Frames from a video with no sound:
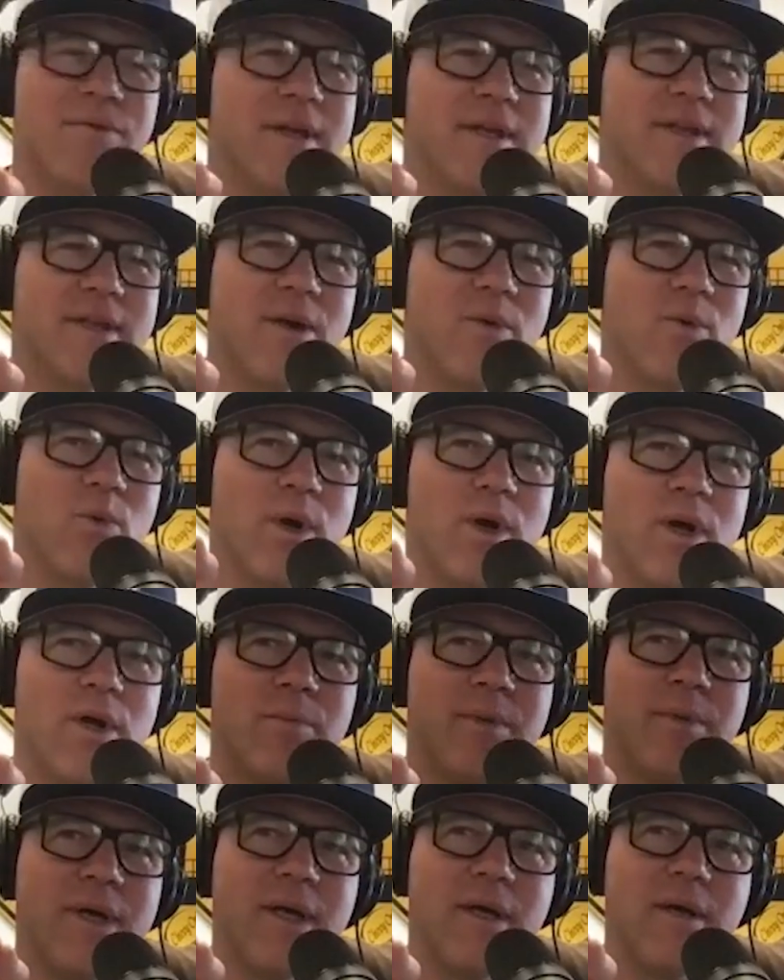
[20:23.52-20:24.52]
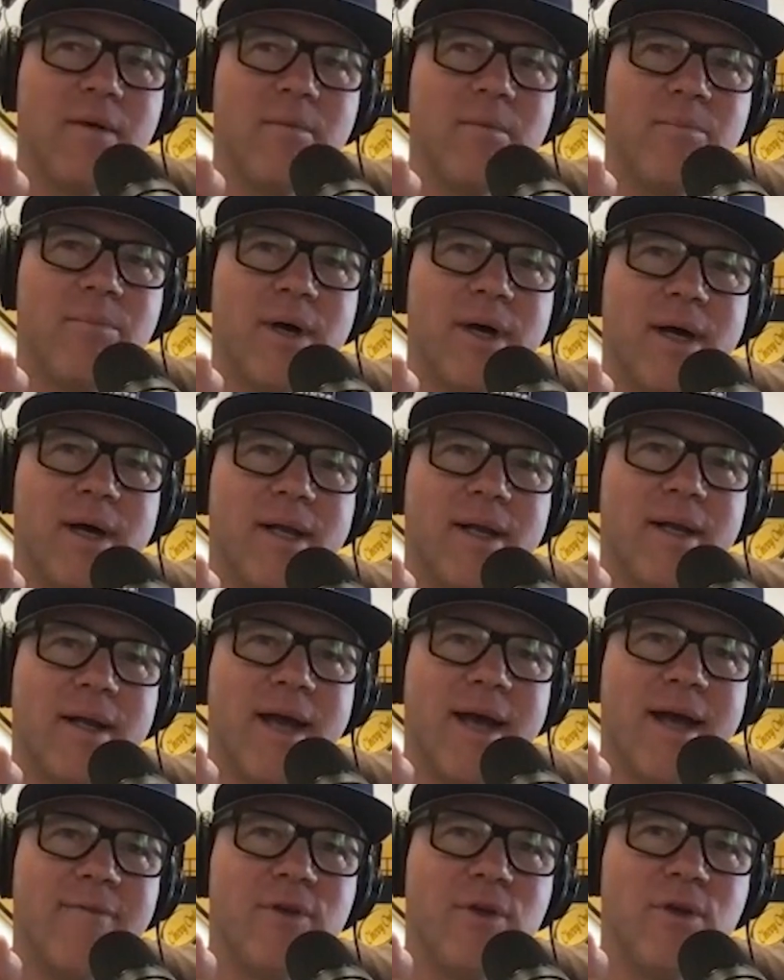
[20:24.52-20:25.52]
think there will be, but
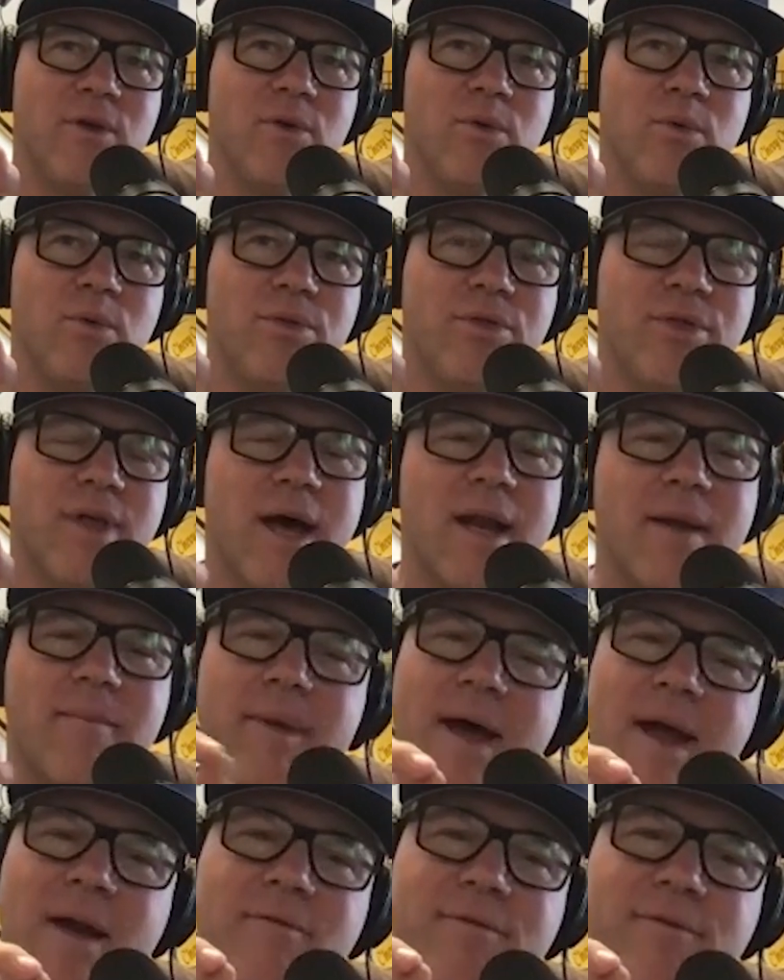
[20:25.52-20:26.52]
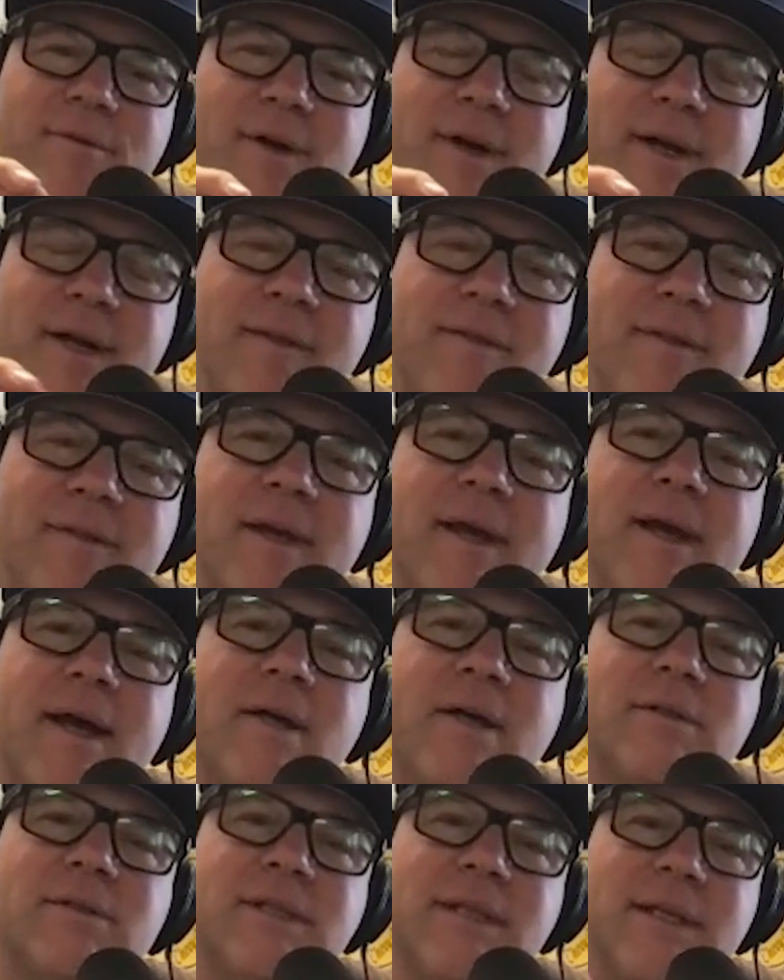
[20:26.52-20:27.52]
have you thought about it for anything
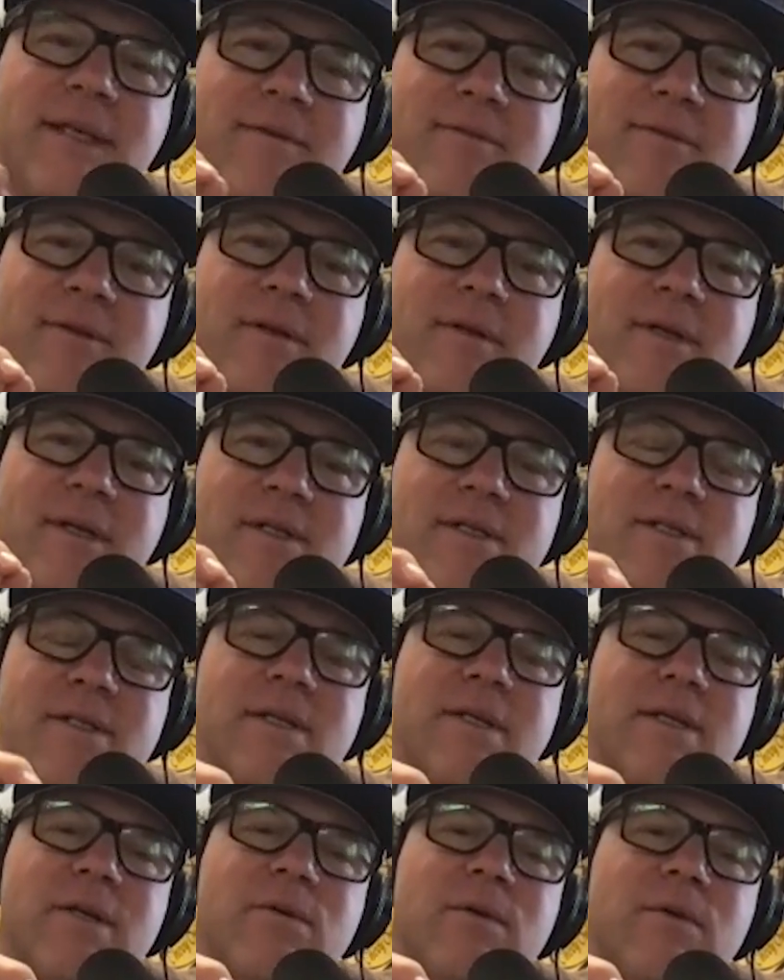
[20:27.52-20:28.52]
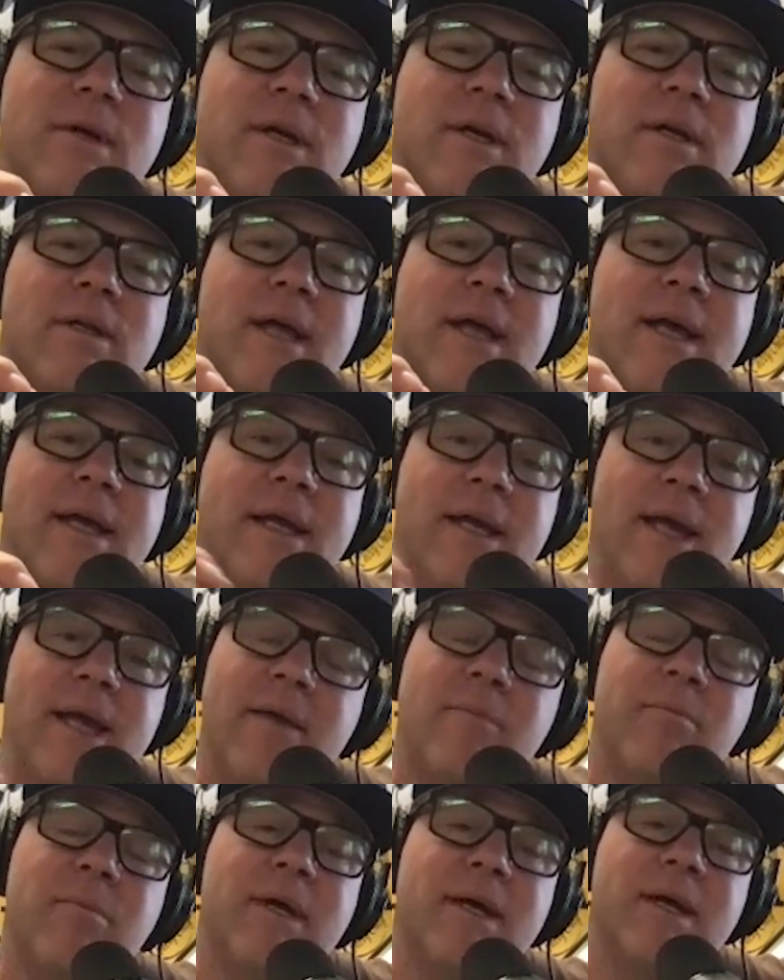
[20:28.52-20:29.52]
else, even considering like an
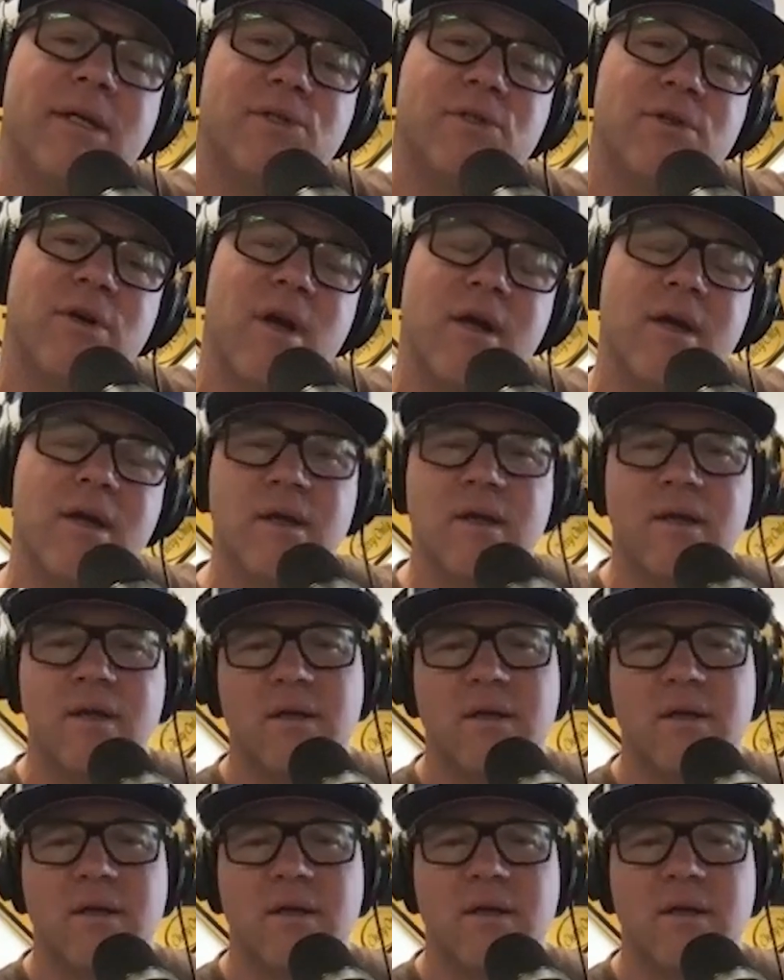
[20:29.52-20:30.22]
NBS truck?